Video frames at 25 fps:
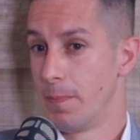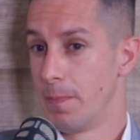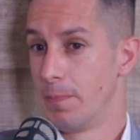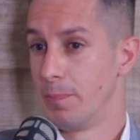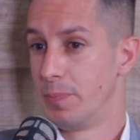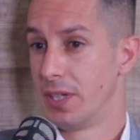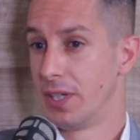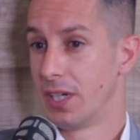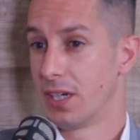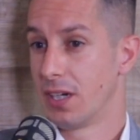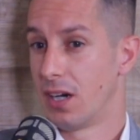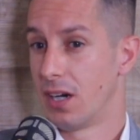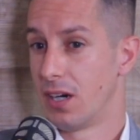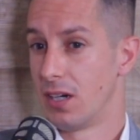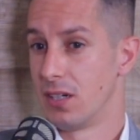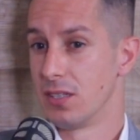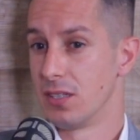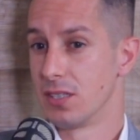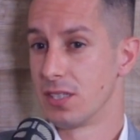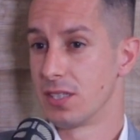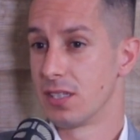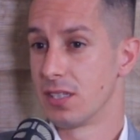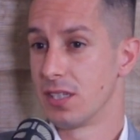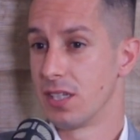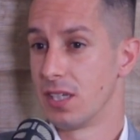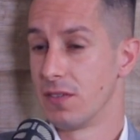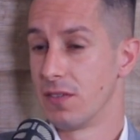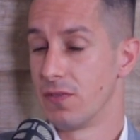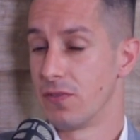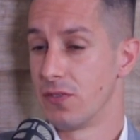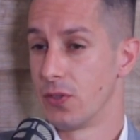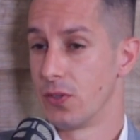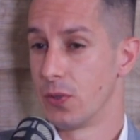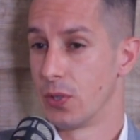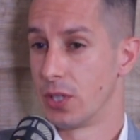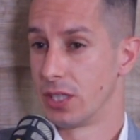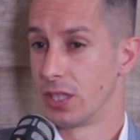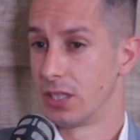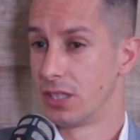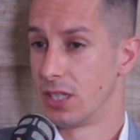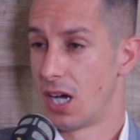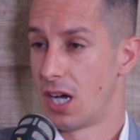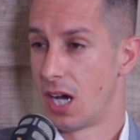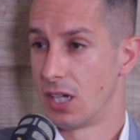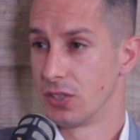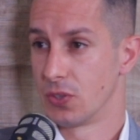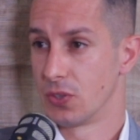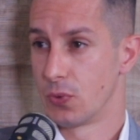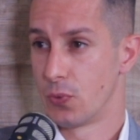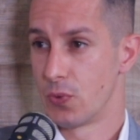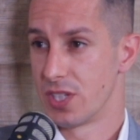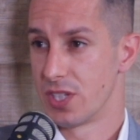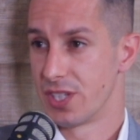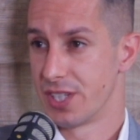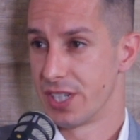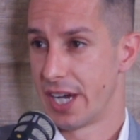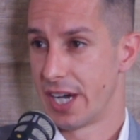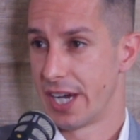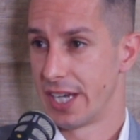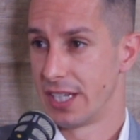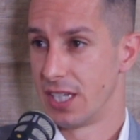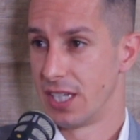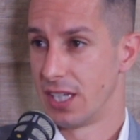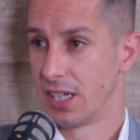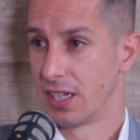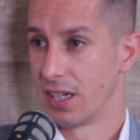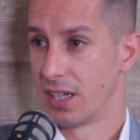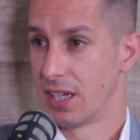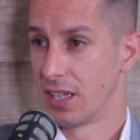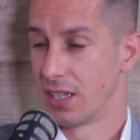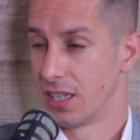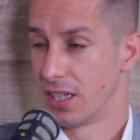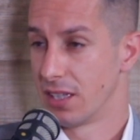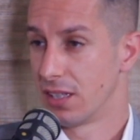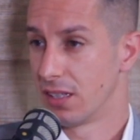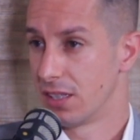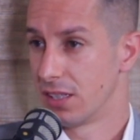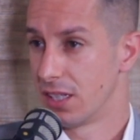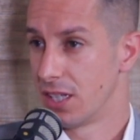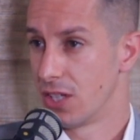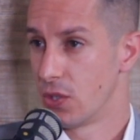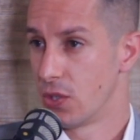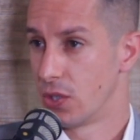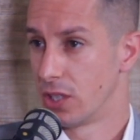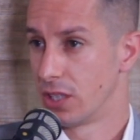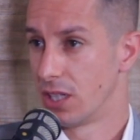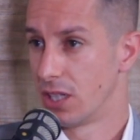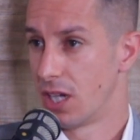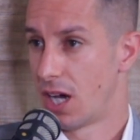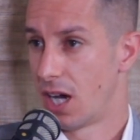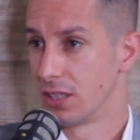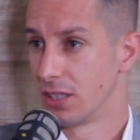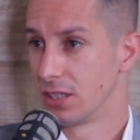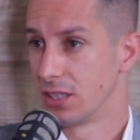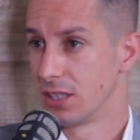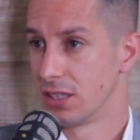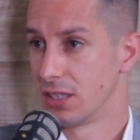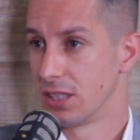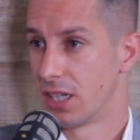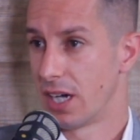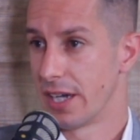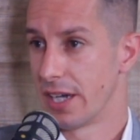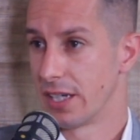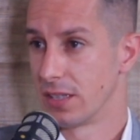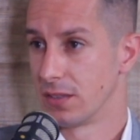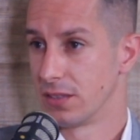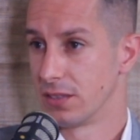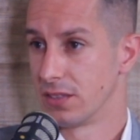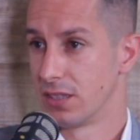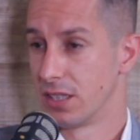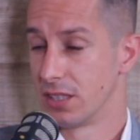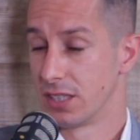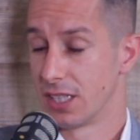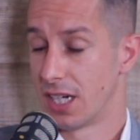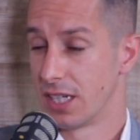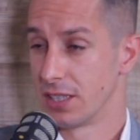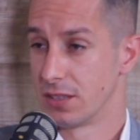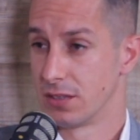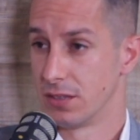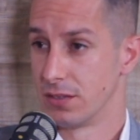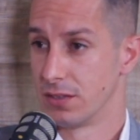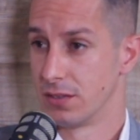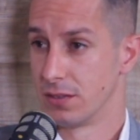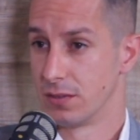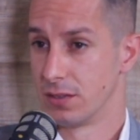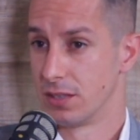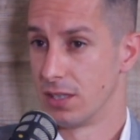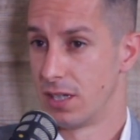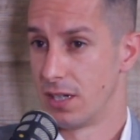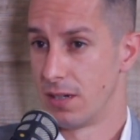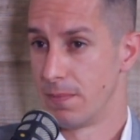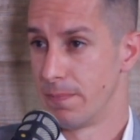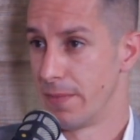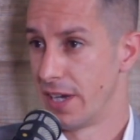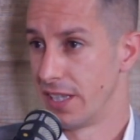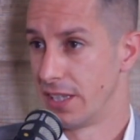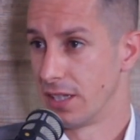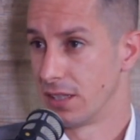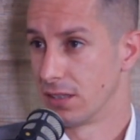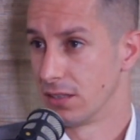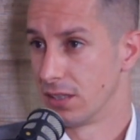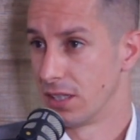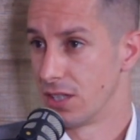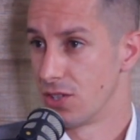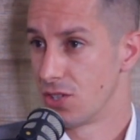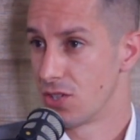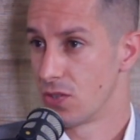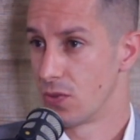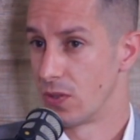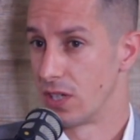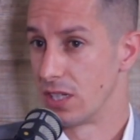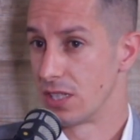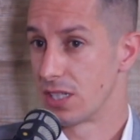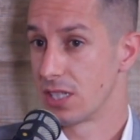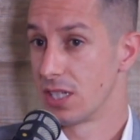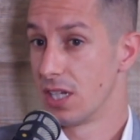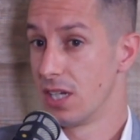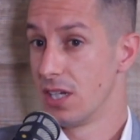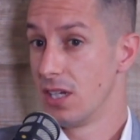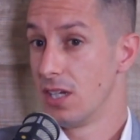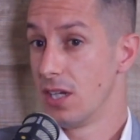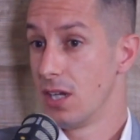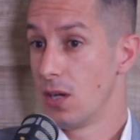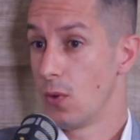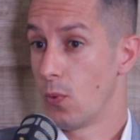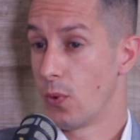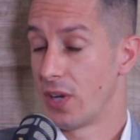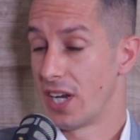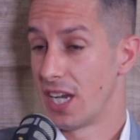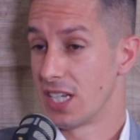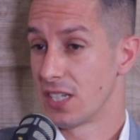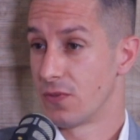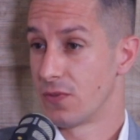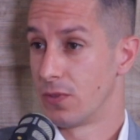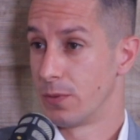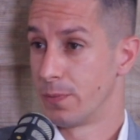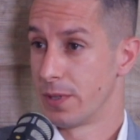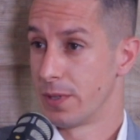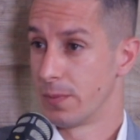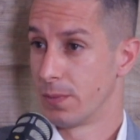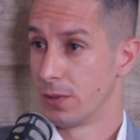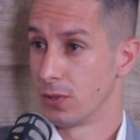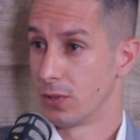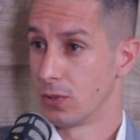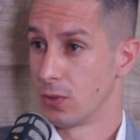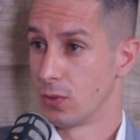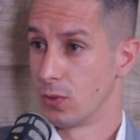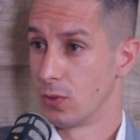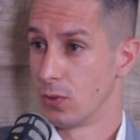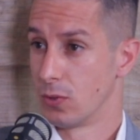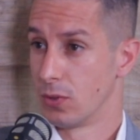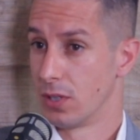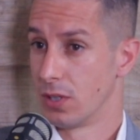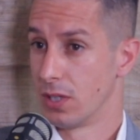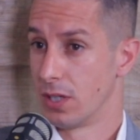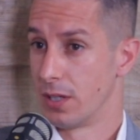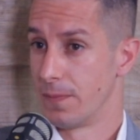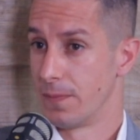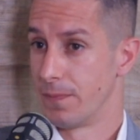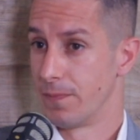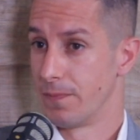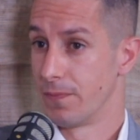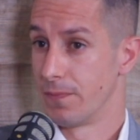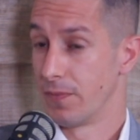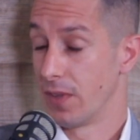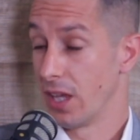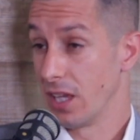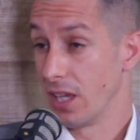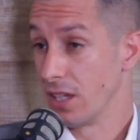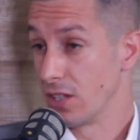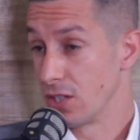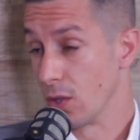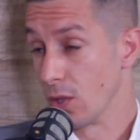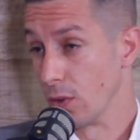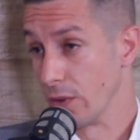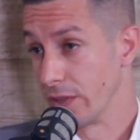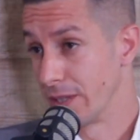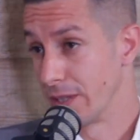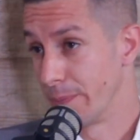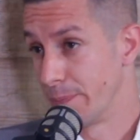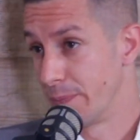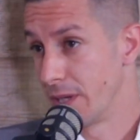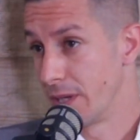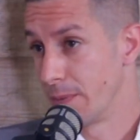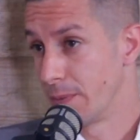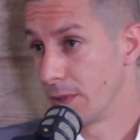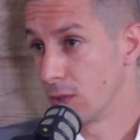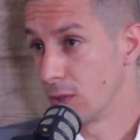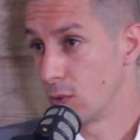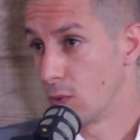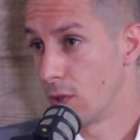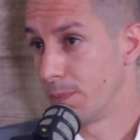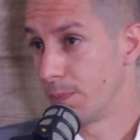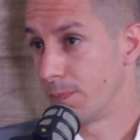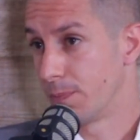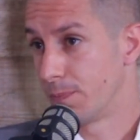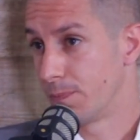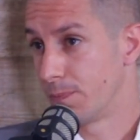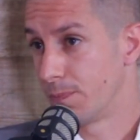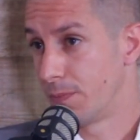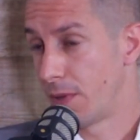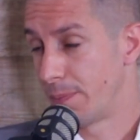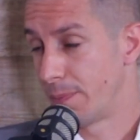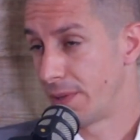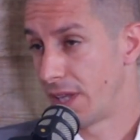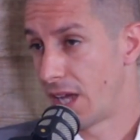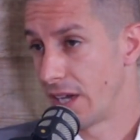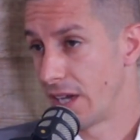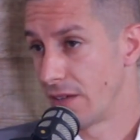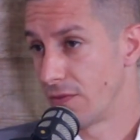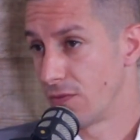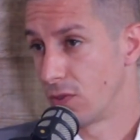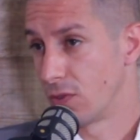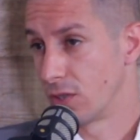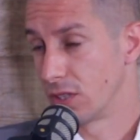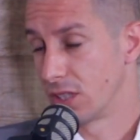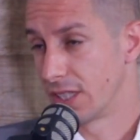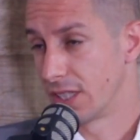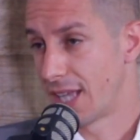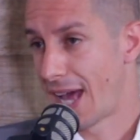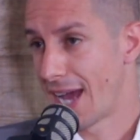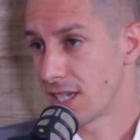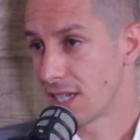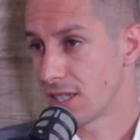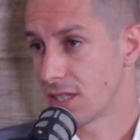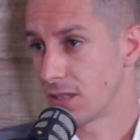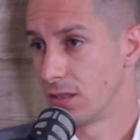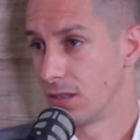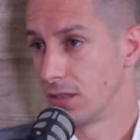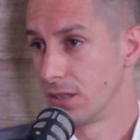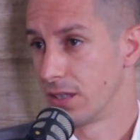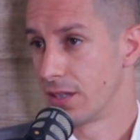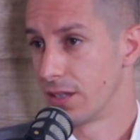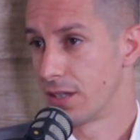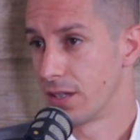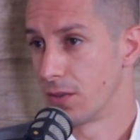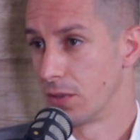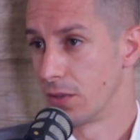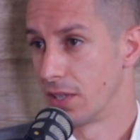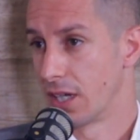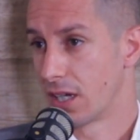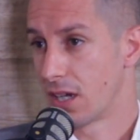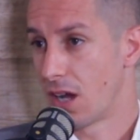because if you are not residing in Italy, you're not entitled to the medical insurance. Whereas for people who, so the people who apply for the tax code through the